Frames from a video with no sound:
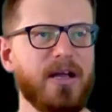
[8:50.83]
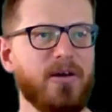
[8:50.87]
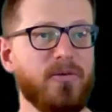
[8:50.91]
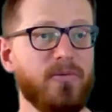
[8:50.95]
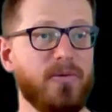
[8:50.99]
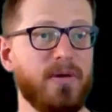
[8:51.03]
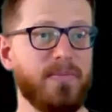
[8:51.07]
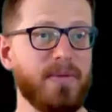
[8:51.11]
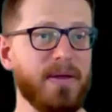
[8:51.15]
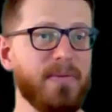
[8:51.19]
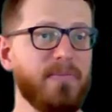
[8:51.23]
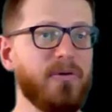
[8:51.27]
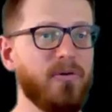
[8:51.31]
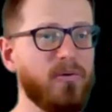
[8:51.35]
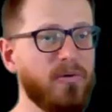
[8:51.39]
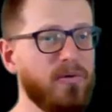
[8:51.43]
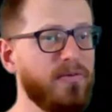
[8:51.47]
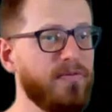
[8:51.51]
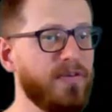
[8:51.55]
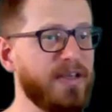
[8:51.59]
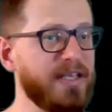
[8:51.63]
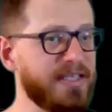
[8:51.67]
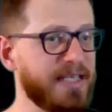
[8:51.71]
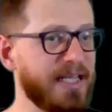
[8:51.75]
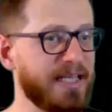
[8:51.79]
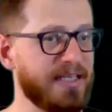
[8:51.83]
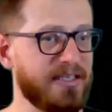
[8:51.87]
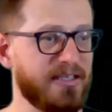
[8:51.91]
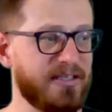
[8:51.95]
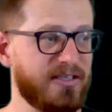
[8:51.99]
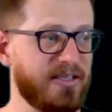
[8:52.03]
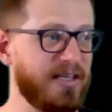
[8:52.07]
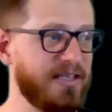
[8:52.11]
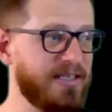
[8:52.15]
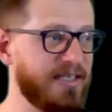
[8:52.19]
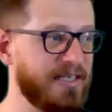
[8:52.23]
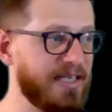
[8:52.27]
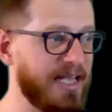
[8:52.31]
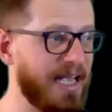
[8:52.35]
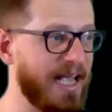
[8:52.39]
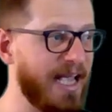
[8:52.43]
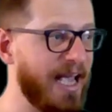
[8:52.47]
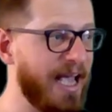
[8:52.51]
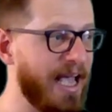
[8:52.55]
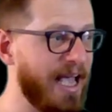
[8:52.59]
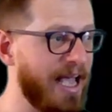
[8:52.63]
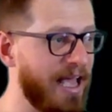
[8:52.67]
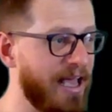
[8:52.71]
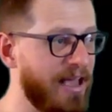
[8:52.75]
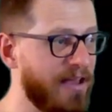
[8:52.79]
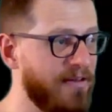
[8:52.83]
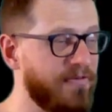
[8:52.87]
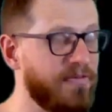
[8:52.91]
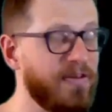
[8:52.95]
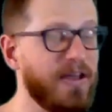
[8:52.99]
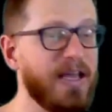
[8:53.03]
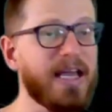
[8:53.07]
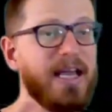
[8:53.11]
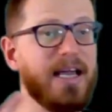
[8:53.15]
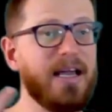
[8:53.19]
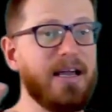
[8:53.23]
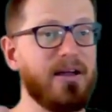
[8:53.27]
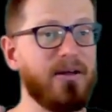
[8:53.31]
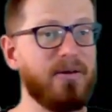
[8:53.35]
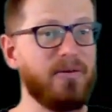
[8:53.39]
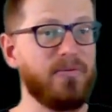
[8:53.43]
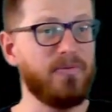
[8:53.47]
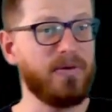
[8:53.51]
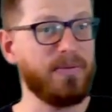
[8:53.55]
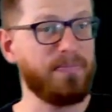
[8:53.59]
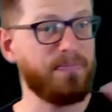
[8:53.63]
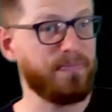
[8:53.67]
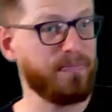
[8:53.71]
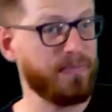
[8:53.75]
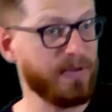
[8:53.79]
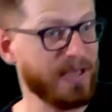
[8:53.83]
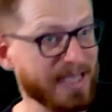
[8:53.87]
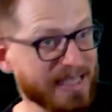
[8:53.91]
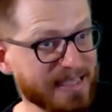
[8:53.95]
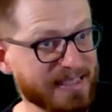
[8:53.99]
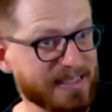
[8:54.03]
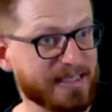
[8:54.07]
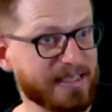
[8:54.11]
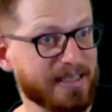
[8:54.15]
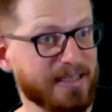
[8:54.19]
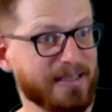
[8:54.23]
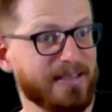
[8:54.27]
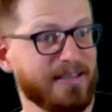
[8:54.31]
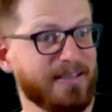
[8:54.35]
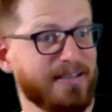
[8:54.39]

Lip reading: Remember, all these exercises have repeat